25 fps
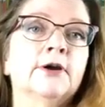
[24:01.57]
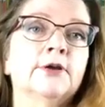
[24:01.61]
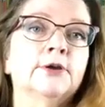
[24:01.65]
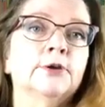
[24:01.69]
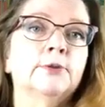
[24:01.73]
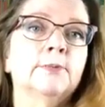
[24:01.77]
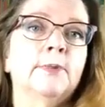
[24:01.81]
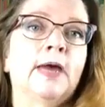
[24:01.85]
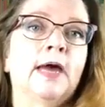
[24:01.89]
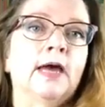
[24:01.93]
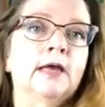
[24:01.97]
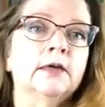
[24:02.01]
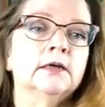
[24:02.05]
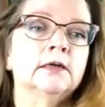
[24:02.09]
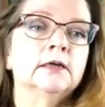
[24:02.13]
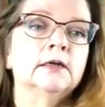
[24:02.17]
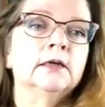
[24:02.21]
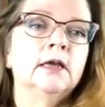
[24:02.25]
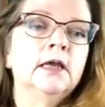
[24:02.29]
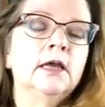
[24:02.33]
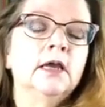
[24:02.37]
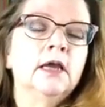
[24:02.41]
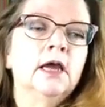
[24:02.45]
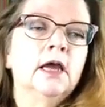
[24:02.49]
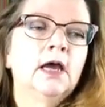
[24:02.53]
our new
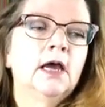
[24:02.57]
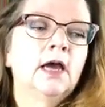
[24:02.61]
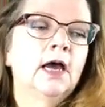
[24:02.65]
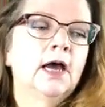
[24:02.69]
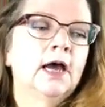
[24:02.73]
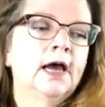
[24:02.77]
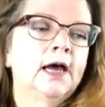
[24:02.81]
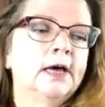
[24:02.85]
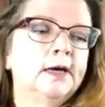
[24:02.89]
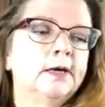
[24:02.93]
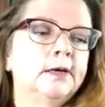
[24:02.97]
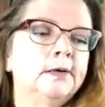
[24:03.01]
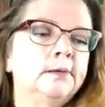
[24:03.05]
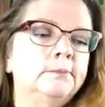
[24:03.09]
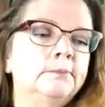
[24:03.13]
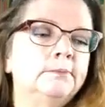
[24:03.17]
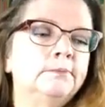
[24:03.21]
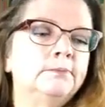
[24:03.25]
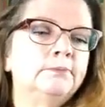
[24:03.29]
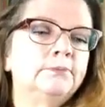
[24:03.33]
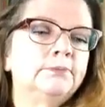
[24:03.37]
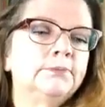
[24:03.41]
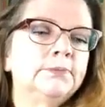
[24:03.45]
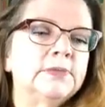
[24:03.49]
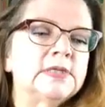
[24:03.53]
pattern.
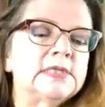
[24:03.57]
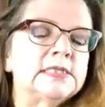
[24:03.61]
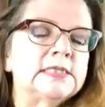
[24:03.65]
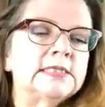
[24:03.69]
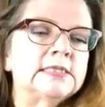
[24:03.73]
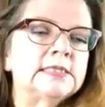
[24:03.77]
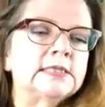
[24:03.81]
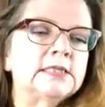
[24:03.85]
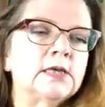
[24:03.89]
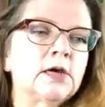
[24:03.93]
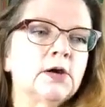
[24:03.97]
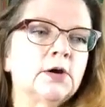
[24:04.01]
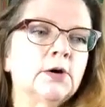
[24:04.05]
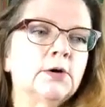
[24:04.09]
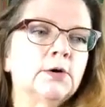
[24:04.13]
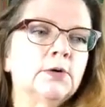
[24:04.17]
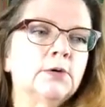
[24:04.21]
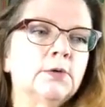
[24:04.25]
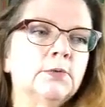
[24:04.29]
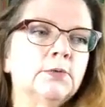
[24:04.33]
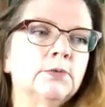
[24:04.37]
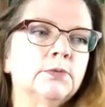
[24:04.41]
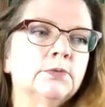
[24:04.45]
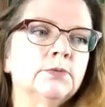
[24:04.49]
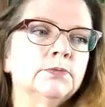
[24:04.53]

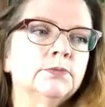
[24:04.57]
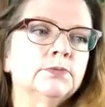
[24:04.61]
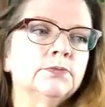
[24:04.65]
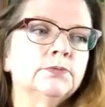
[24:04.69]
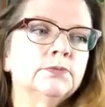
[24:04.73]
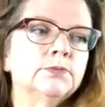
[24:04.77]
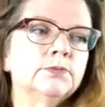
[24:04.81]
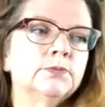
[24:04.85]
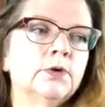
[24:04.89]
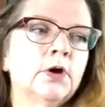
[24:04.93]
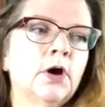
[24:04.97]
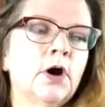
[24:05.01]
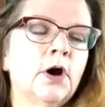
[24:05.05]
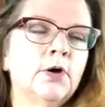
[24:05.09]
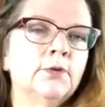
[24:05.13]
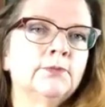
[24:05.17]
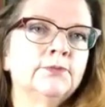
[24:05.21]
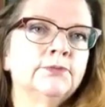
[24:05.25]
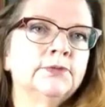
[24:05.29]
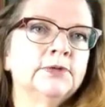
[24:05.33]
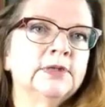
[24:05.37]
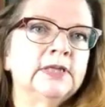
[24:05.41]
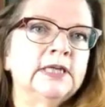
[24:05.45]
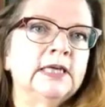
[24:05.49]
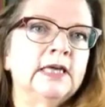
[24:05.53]
So
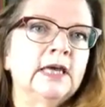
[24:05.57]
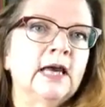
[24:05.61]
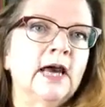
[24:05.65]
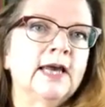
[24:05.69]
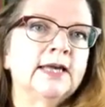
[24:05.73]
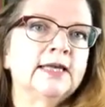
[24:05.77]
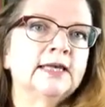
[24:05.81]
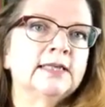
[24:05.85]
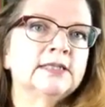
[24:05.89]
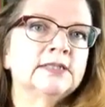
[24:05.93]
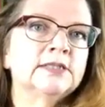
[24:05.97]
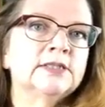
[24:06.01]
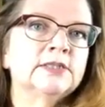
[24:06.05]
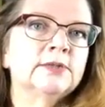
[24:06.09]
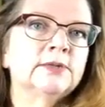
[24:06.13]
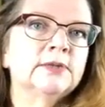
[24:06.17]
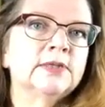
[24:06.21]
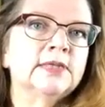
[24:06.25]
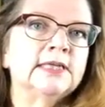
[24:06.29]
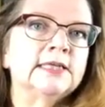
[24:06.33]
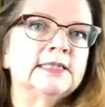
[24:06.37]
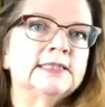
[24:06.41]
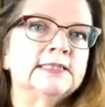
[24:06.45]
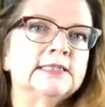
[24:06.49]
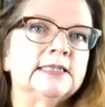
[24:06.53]
hopefully I can do
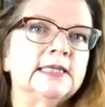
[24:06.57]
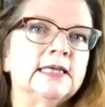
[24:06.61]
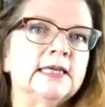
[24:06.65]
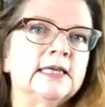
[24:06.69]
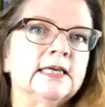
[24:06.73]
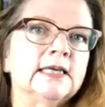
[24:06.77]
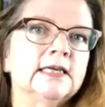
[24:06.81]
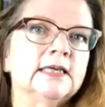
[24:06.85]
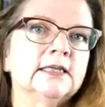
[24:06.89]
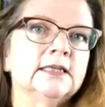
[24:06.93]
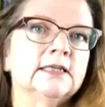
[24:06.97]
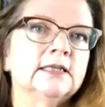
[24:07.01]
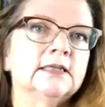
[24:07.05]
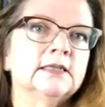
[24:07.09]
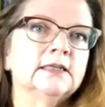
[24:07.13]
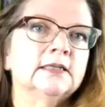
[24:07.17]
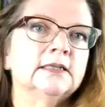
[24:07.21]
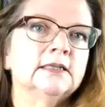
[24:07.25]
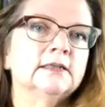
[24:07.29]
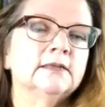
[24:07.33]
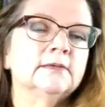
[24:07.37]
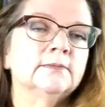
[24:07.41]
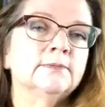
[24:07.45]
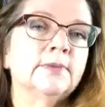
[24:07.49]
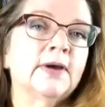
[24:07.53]
this
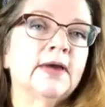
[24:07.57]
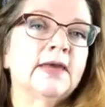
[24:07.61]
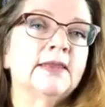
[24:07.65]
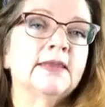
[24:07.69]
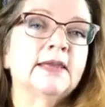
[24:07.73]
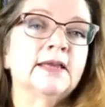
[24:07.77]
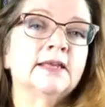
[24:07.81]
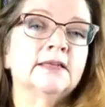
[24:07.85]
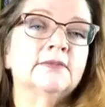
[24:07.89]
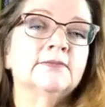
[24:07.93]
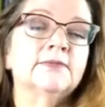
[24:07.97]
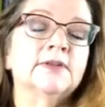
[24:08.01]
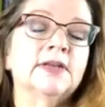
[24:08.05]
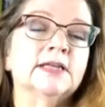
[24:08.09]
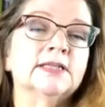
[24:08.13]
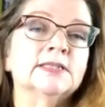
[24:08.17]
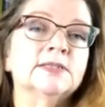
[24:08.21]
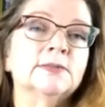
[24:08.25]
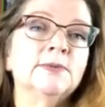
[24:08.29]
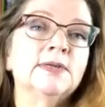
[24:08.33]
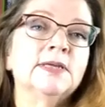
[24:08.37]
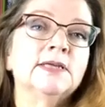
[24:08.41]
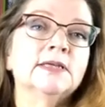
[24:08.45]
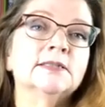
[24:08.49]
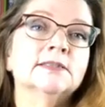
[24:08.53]
by the end of
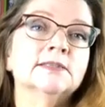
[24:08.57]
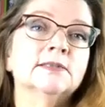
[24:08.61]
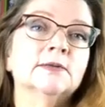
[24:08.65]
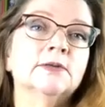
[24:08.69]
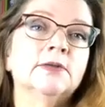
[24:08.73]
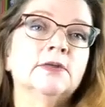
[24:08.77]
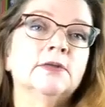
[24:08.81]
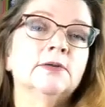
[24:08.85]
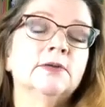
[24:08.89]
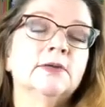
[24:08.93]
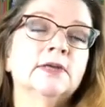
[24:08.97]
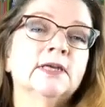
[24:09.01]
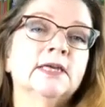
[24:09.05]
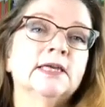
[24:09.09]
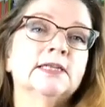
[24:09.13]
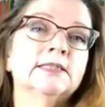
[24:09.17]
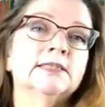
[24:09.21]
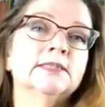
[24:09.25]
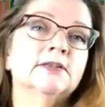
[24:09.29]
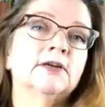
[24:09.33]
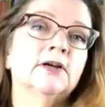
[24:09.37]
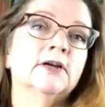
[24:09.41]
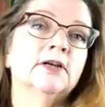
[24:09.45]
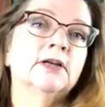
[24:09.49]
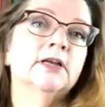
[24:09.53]
next week so that you can get
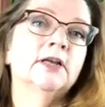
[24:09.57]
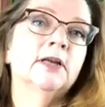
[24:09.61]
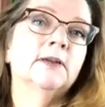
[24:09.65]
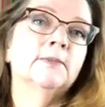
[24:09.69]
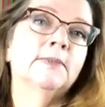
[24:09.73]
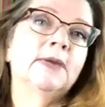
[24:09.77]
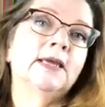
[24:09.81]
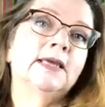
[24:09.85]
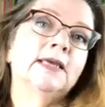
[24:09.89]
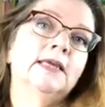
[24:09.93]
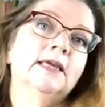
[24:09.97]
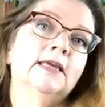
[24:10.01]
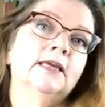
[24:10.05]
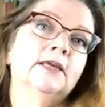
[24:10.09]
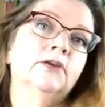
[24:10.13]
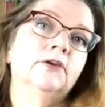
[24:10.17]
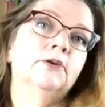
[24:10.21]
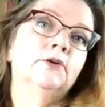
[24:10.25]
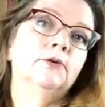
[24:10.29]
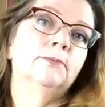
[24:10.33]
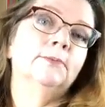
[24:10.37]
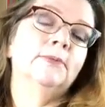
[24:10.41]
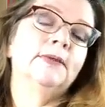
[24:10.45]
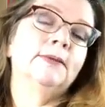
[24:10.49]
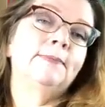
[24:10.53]
started on making
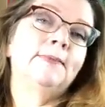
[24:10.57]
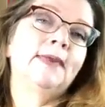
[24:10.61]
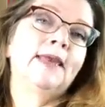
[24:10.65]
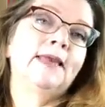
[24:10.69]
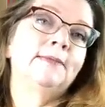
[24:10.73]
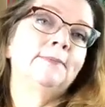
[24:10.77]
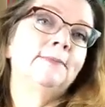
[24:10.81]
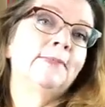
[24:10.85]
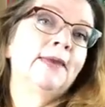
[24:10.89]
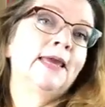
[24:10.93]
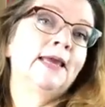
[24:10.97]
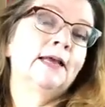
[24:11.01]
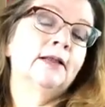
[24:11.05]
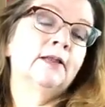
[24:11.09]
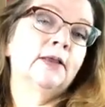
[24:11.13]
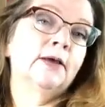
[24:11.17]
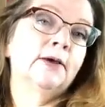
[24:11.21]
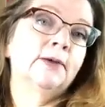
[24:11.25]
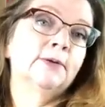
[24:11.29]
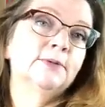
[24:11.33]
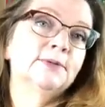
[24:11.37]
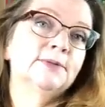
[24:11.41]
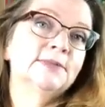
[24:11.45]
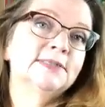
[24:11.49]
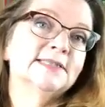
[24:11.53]
your Me Made May
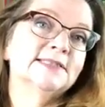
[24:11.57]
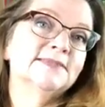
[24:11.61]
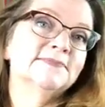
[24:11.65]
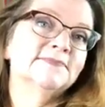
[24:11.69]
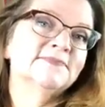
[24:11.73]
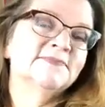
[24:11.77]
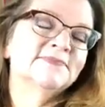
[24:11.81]
clothes.